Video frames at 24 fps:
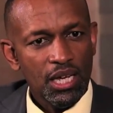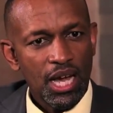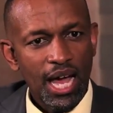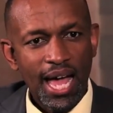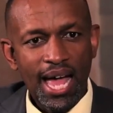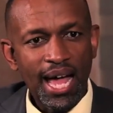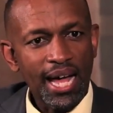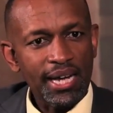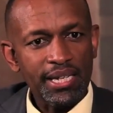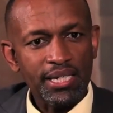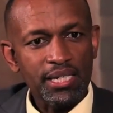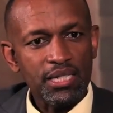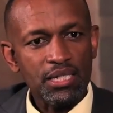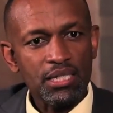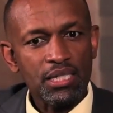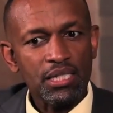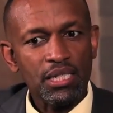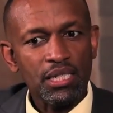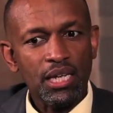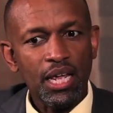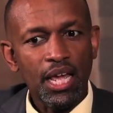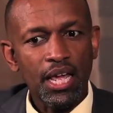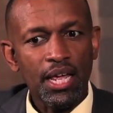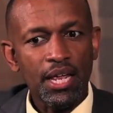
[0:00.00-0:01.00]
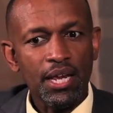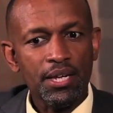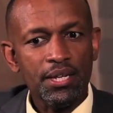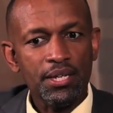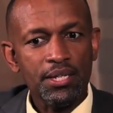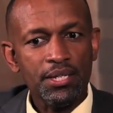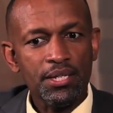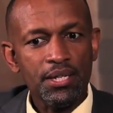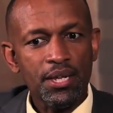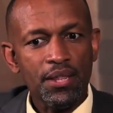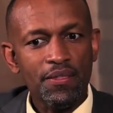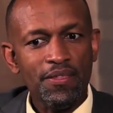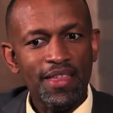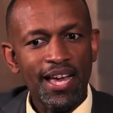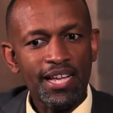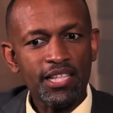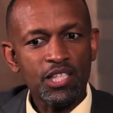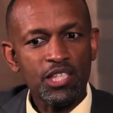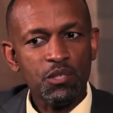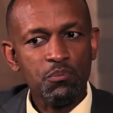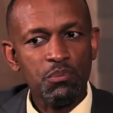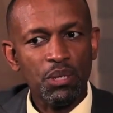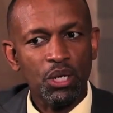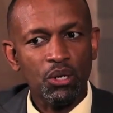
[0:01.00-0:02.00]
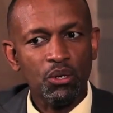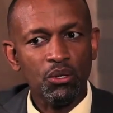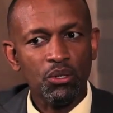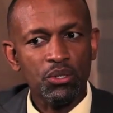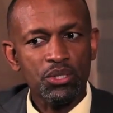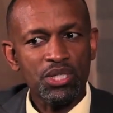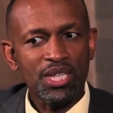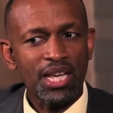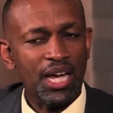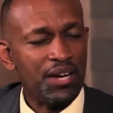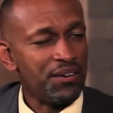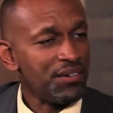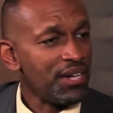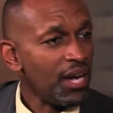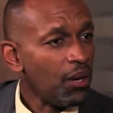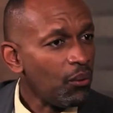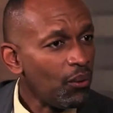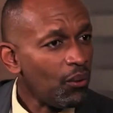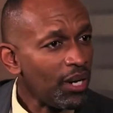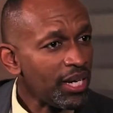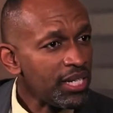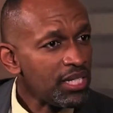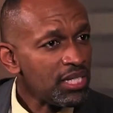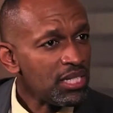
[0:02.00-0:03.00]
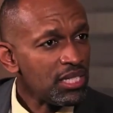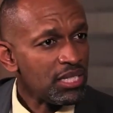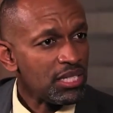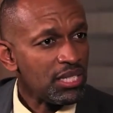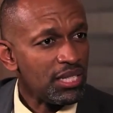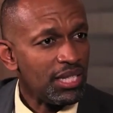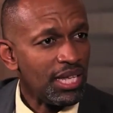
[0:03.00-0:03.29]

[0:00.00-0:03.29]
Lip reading: I hadn't. And that's because career-wise,